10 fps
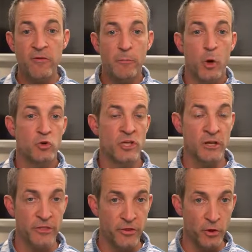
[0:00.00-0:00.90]
approaching
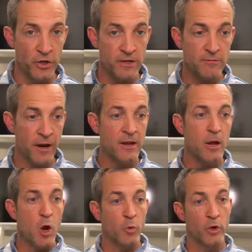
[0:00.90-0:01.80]
30, right?
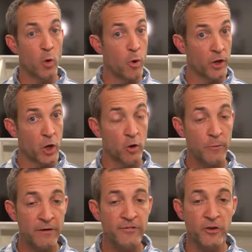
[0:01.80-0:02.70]
We don't want to go
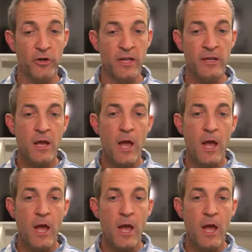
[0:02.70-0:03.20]
above 30.